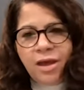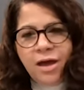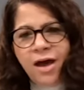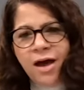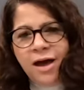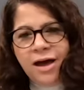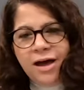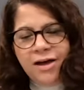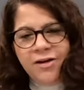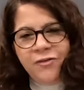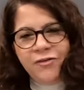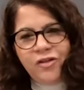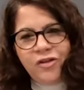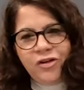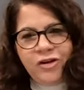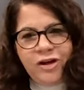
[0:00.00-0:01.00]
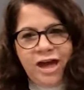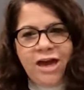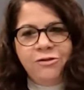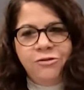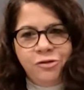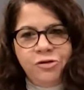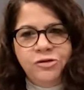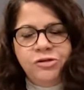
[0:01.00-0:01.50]
for
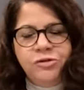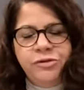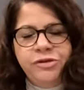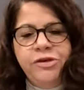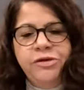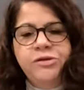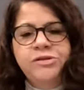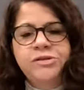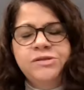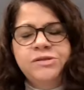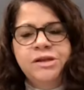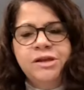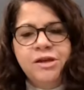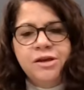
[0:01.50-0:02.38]
agricultural use.